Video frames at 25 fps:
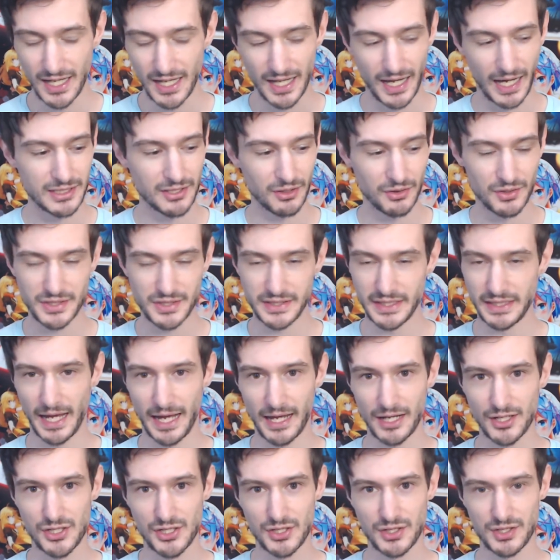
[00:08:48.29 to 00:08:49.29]
I don't see the
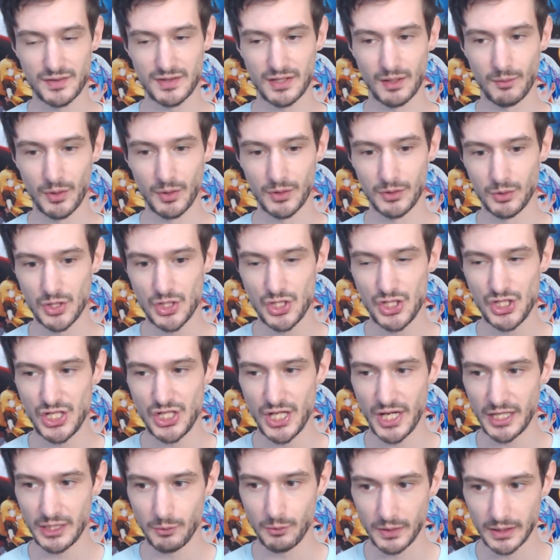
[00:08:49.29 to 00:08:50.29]
actions of someone who
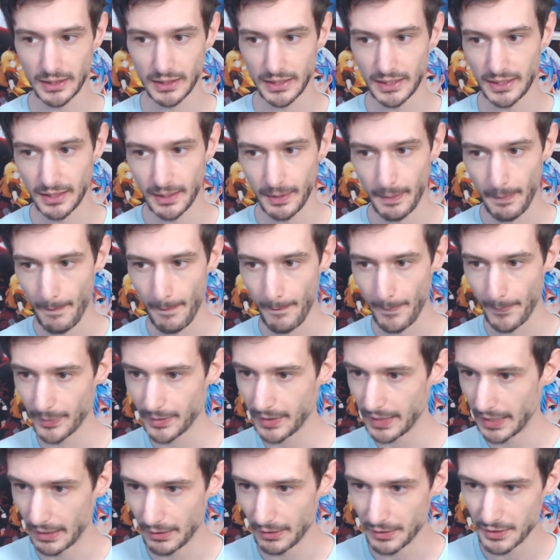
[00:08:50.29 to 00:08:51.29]
genuinely
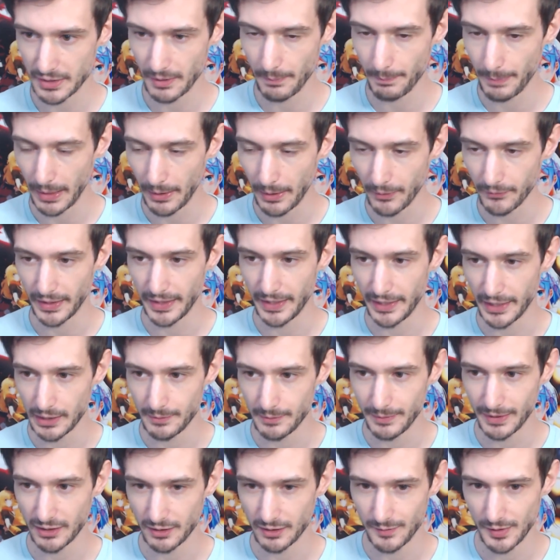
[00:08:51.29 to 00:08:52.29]
cares about the
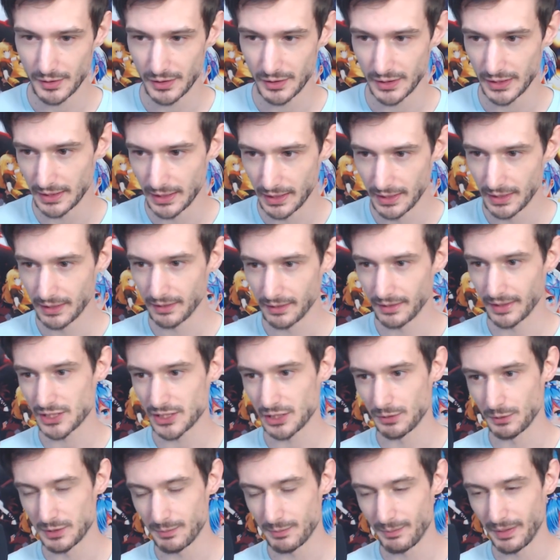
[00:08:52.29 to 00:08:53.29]
anime community like
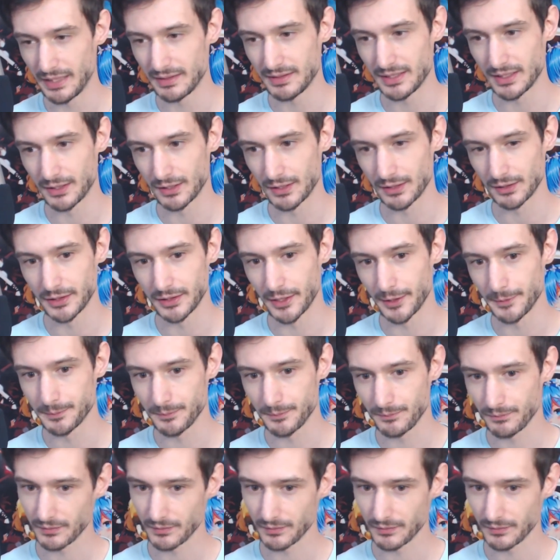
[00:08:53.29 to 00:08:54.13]
she was painting earlier.